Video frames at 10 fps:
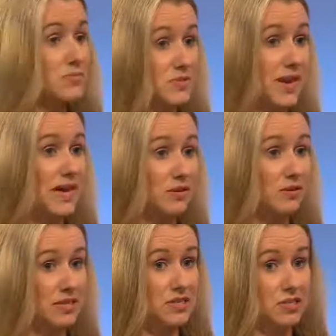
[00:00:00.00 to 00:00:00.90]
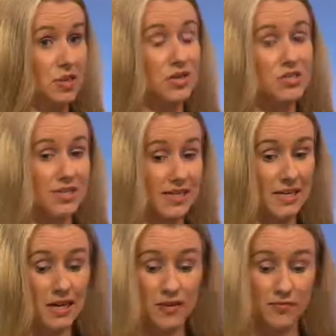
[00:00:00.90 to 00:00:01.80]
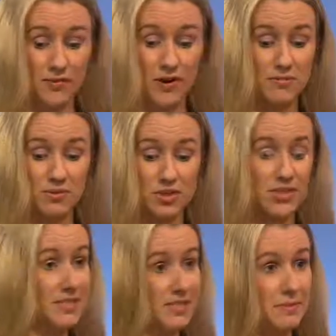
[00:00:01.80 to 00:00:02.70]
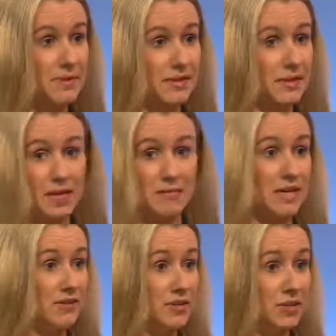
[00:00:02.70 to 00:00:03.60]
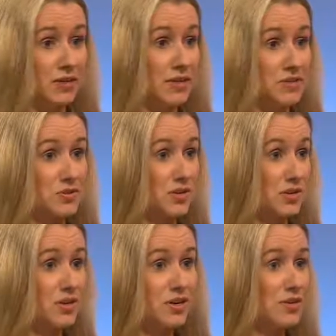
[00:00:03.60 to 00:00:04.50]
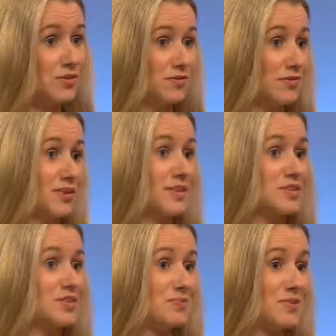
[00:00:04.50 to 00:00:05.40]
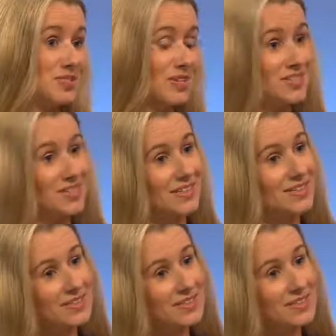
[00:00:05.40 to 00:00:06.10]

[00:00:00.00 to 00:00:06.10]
scale is largely very much condemning him, even though he's not he's not been. He does have